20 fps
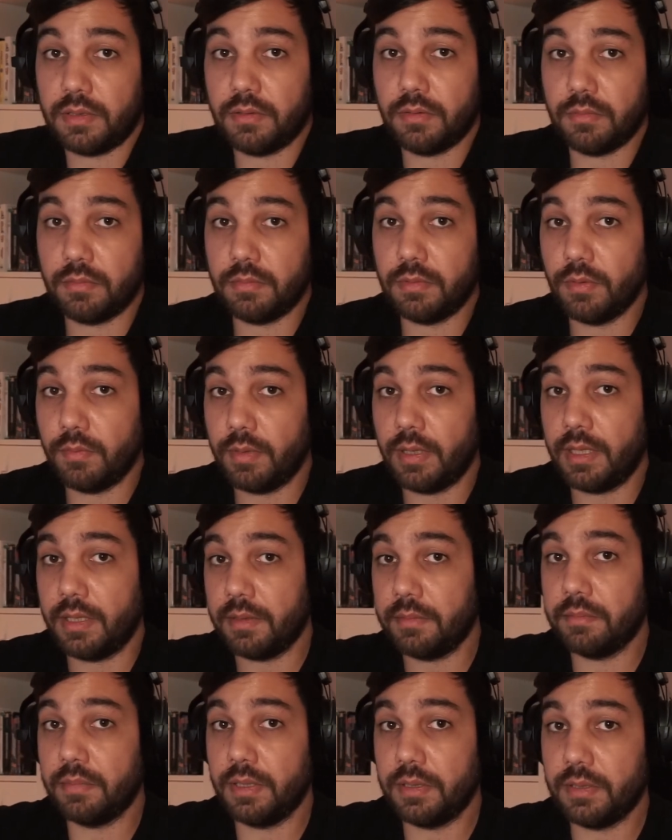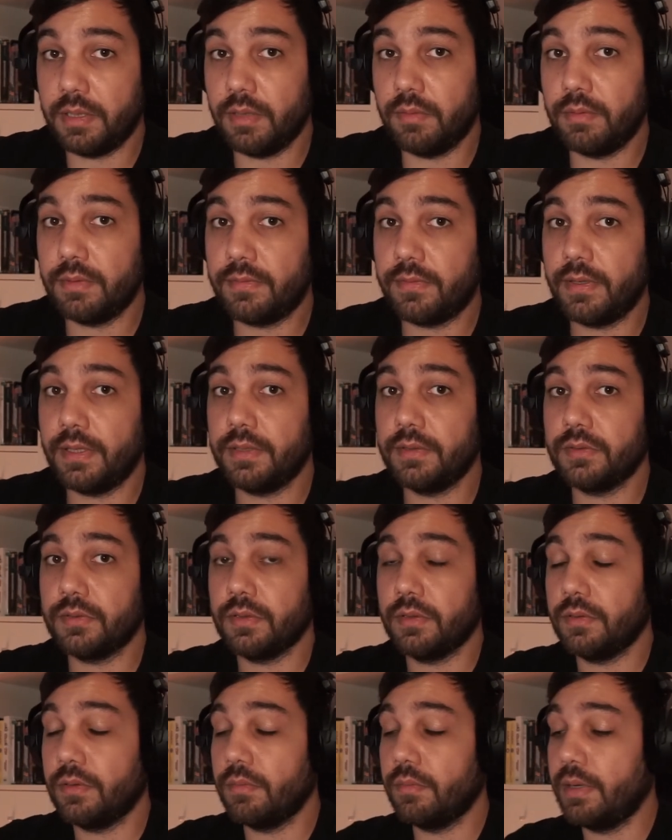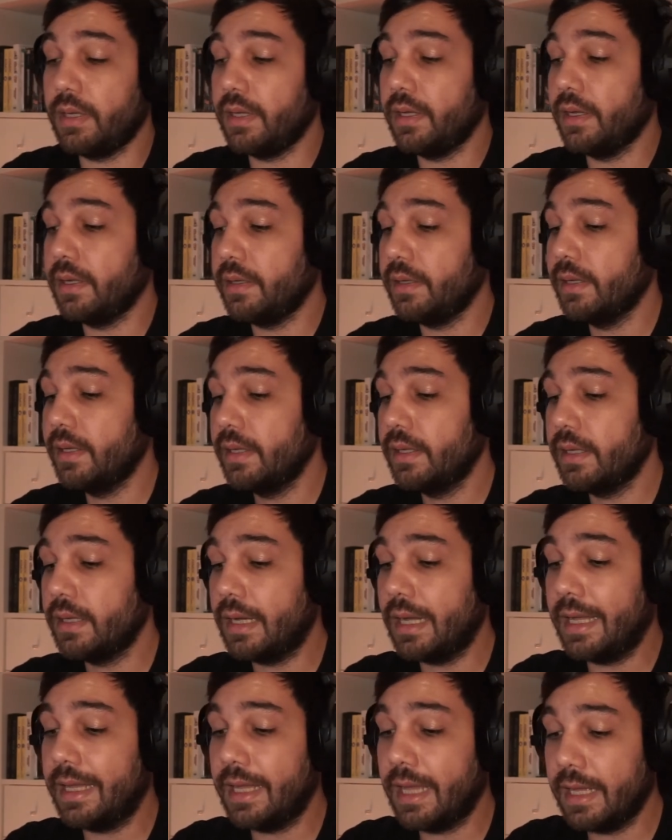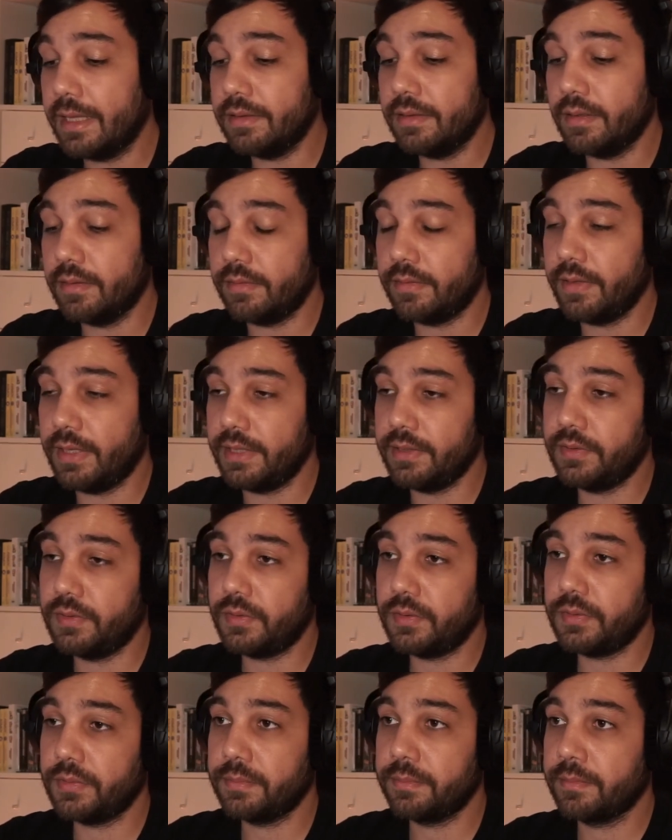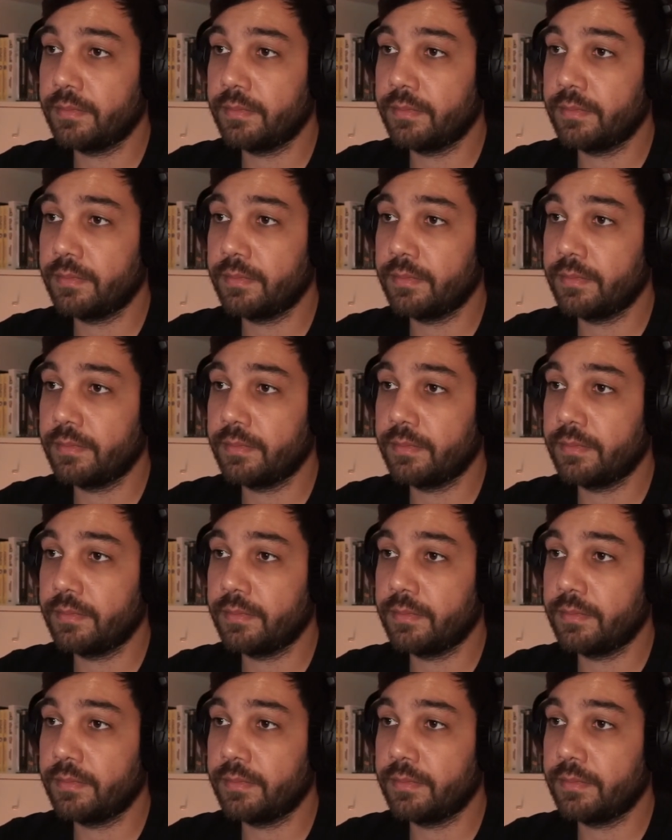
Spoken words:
The way I deal with things and the way I handle things.